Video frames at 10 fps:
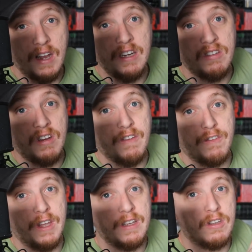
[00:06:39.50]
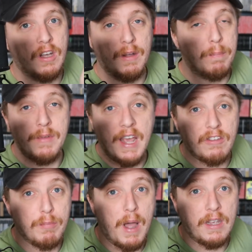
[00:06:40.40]
of tiny stuff like uh,
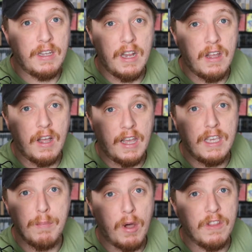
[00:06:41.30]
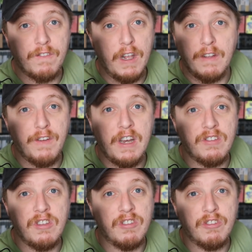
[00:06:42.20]
Nex Machina. I keep all the Final
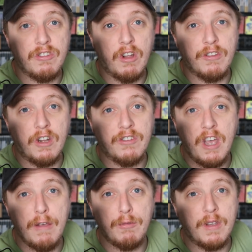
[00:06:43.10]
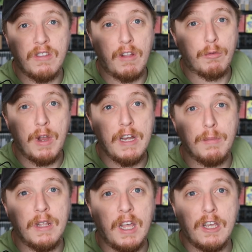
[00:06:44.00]
Fantasies installed at all times because I
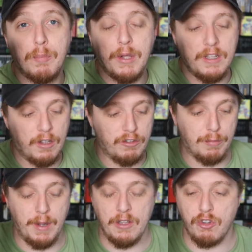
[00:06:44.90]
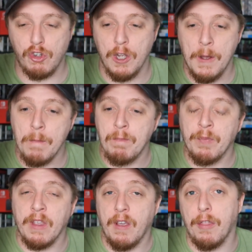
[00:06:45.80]
randomly like playing those a bunch.
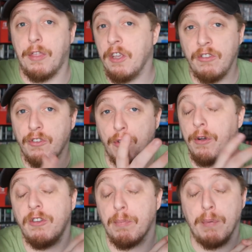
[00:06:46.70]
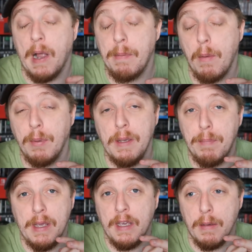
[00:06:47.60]
This is going to probably
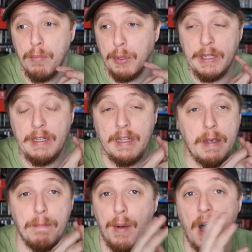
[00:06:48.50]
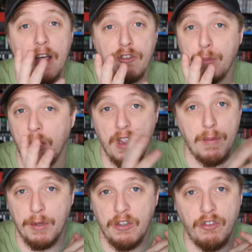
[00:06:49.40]
be completely impossible in
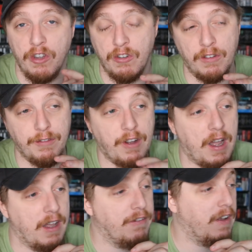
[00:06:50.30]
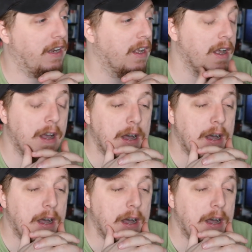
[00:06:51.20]
the PlayStation 5, and